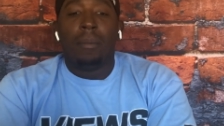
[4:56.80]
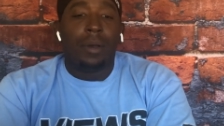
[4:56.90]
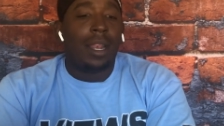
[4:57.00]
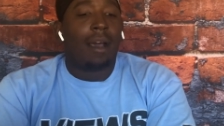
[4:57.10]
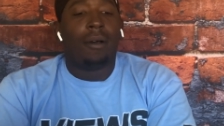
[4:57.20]

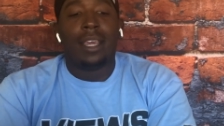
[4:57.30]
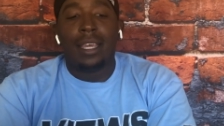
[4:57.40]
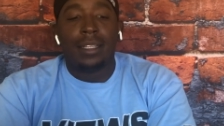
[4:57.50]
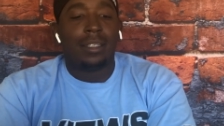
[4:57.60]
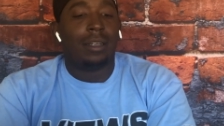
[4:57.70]
putting out
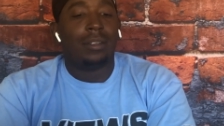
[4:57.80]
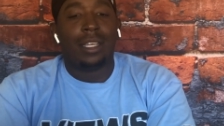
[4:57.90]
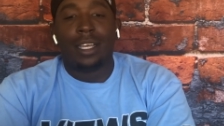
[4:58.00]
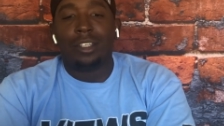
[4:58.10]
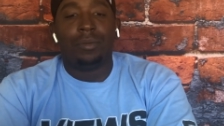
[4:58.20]
hits, you know what I'm
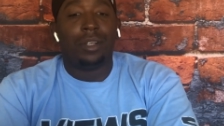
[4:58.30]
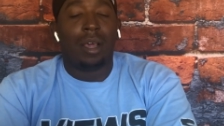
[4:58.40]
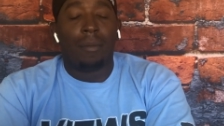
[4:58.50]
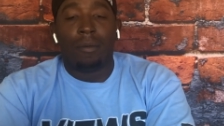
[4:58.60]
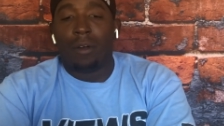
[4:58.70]
saying? He should be
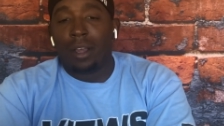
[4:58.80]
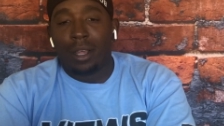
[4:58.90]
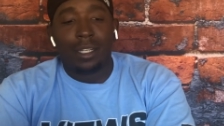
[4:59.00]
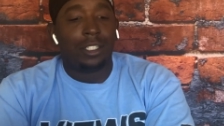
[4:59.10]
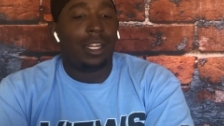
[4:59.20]
number
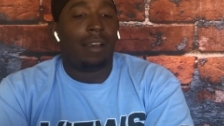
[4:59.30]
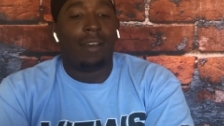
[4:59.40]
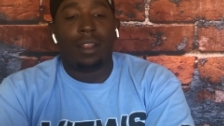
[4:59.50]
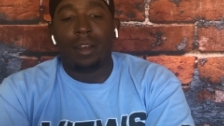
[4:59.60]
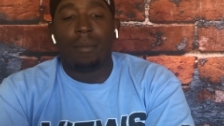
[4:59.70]
one. He should
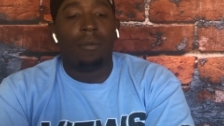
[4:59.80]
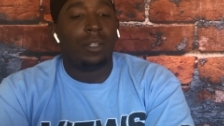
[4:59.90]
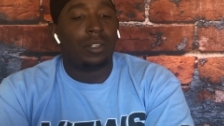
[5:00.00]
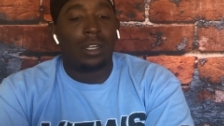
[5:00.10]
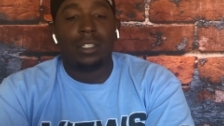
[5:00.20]
have hella, number
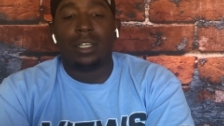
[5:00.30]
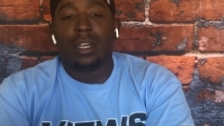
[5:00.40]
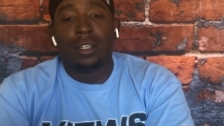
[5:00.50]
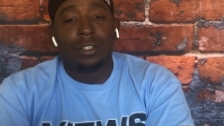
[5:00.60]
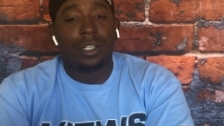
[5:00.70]
one songs in the
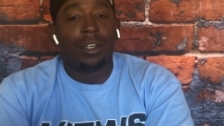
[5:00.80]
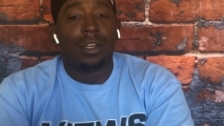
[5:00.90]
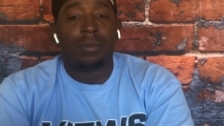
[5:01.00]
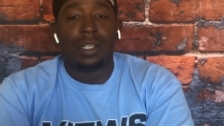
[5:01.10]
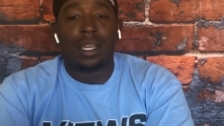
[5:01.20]
country, you
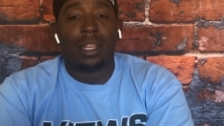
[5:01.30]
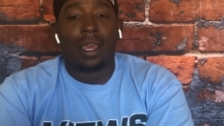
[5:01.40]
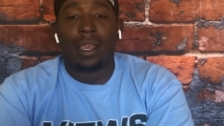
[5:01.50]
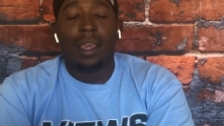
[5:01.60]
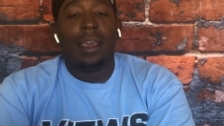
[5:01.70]
know what I'm saying?
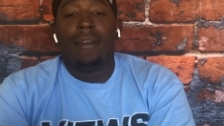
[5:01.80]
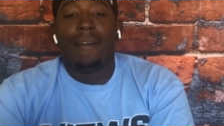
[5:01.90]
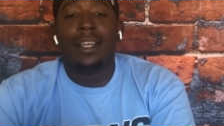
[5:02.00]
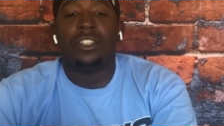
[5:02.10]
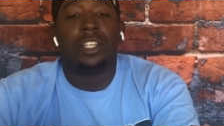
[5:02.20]
Like,
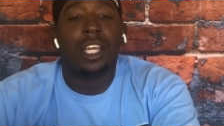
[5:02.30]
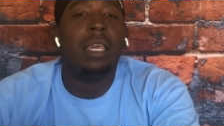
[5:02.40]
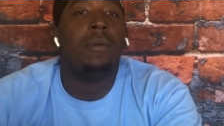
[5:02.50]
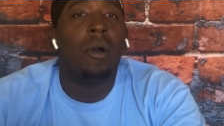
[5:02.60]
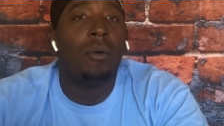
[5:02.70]
it should
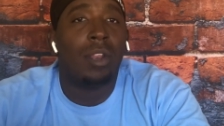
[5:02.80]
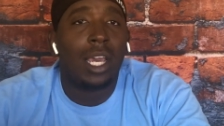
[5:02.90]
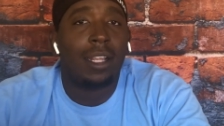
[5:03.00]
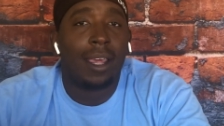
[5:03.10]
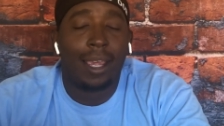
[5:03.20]
keep going
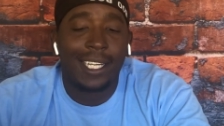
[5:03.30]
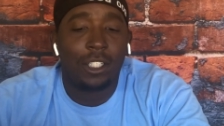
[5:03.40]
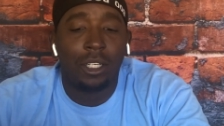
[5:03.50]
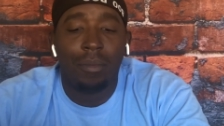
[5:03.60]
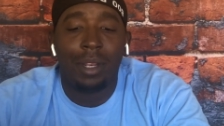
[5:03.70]
like that. Like, it
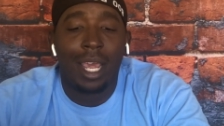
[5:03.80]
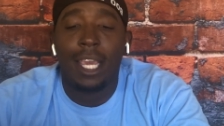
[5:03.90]
should have been